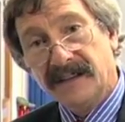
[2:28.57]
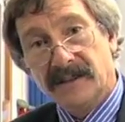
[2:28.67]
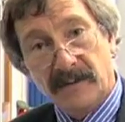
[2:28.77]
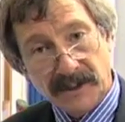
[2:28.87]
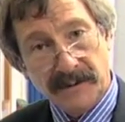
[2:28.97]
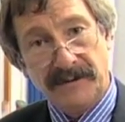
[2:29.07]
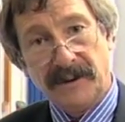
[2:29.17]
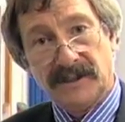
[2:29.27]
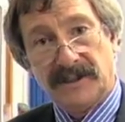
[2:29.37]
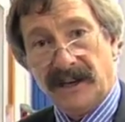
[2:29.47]
So once we've
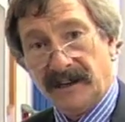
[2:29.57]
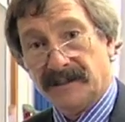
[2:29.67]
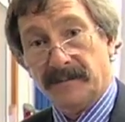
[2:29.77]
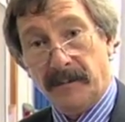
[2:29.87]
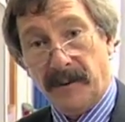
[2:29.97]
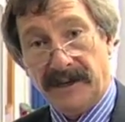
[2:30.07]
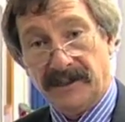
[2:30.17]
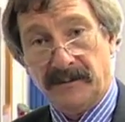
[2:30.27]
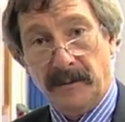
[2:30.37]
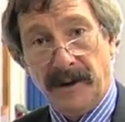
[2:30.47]
got cells from a brain
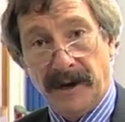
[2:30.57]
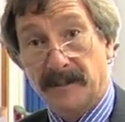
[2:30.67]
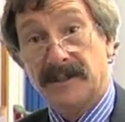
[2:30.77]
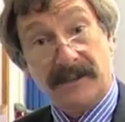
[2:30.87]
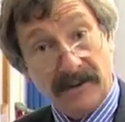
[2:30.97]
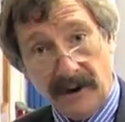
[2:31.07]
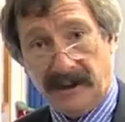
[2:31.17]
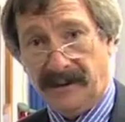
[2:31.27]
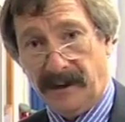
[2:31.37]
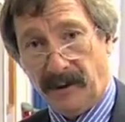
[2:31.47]
tumour biopsy growing
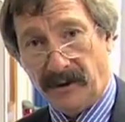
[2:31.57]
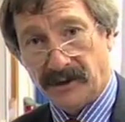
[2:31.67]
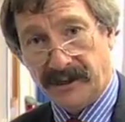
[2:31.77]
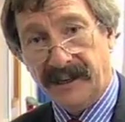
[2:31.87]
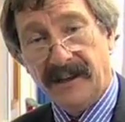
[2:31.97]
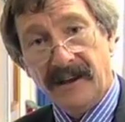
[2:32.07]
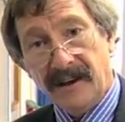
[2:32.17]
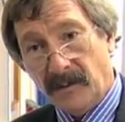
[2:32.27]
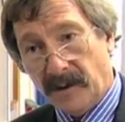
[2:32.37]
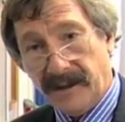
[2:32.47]
in the laboratory,
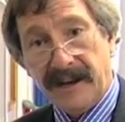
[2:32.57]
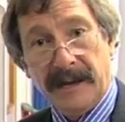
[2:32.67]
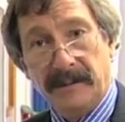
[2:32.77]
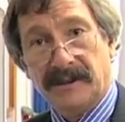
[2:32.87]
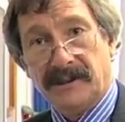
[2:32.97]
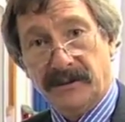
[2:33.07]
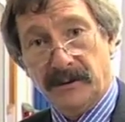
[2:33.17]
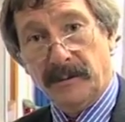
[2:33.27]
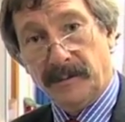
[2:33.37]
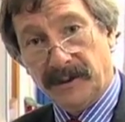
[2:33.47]
we're then able
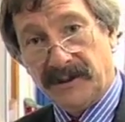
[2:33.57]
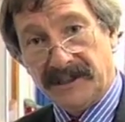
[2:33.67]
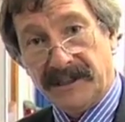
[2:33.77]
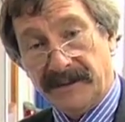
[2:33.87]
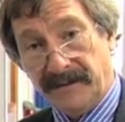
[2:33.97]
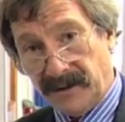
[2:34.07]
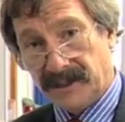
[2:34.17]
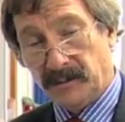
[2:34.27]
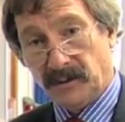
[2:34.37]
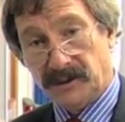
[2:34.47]
to put this into very
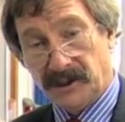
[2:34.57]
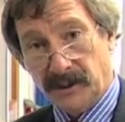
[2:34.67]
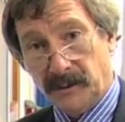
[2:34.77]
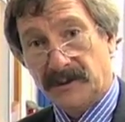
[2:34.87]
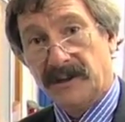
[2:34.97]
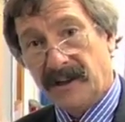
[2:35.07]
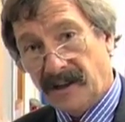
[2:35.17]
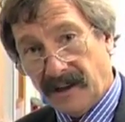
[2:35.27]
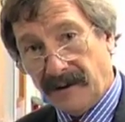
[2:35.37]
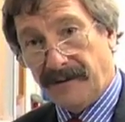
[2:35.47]
small tubes
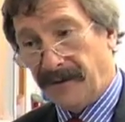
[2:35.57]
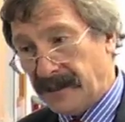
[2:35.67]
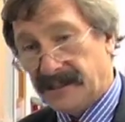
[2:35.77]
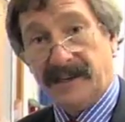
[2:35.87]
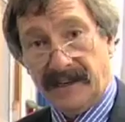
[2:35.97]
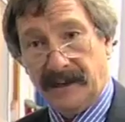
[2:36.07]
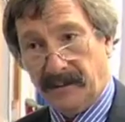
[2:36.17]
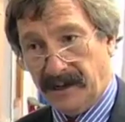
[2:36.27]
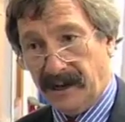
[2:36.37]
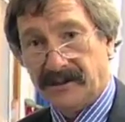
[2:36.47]
and freeze it in
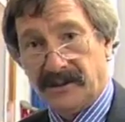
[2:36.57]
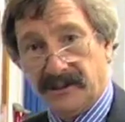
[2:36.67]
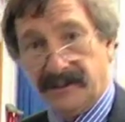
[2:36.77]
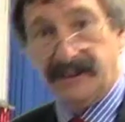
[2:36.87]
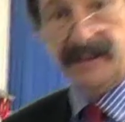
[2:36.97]
liquid nitrogen.